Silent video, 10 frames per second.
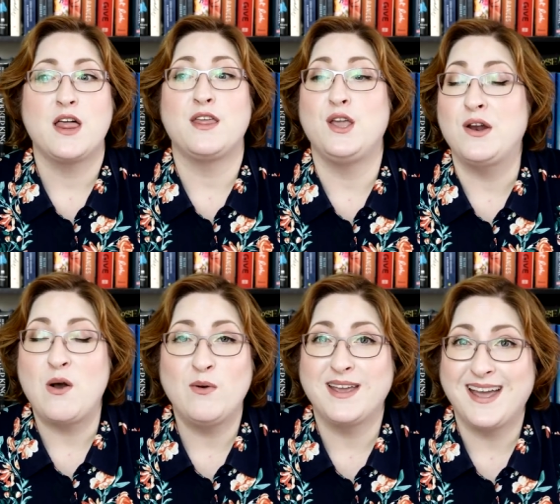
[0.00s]
you
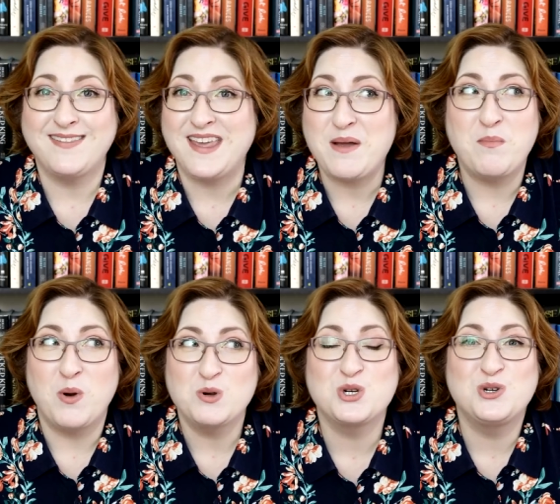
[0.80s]
don't get the
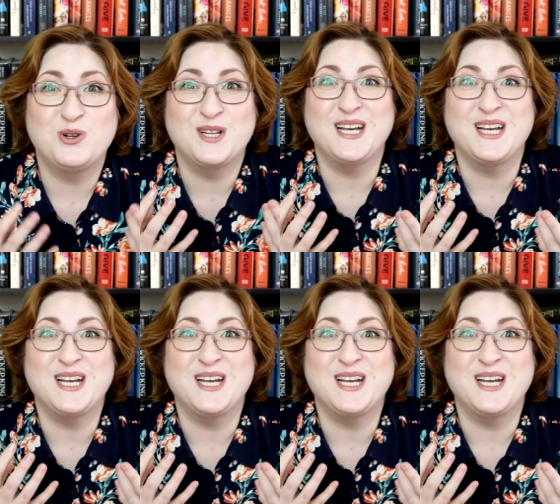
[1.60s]
emotional